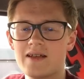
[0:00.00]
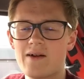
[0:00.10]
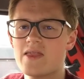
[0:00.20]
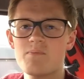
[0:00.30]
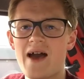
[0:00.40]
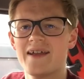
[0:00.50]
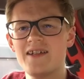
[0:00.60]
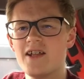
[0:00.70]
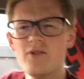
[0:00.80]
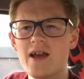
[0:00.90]
Now in the back,
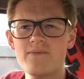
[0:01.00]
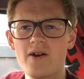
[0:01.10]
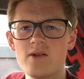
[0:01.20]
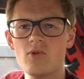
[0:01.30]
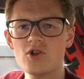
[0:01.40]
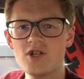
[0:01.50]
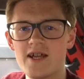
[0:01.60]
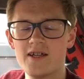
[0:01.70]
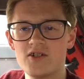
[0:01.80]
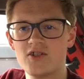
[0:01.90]
you don't get very much
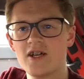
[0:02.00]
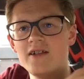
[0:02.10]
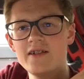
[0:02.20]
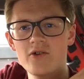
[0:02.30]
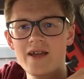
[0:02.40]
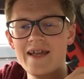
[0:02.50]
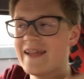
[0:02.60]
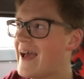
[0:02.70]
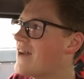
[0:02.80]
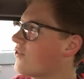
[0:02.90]
here. You certainly don't get any
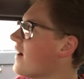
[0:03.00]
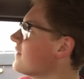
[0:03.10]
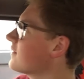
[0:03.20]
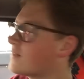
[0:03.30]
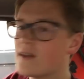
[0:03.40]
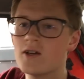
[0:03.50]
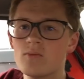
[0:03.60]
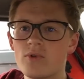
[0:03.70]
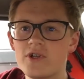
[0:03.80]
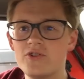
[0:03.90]
headrests,
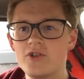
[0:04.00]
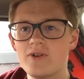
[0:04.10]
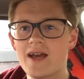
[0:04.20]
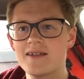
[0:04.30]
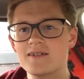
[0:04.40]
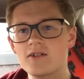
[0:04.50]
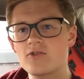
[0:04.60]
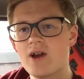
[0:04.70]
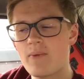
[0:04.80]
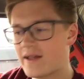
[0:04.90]
but you do get
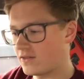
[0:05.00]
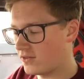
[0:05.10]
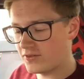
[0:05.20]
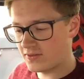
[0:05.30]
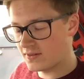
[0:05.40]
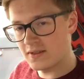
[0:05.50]
grab handles.